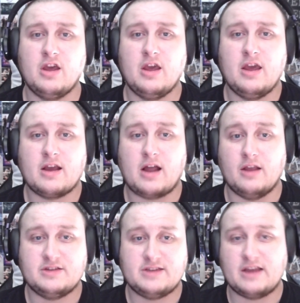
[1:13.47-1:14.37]
kind of
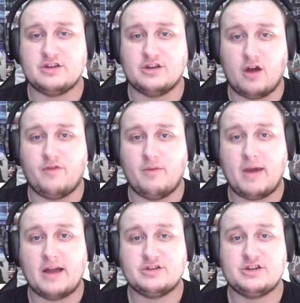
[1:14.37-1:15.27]
section of the
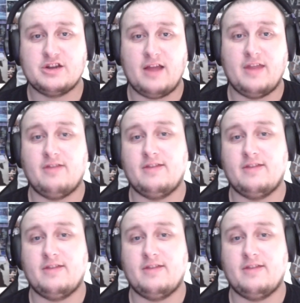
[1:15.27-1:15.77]
match. And then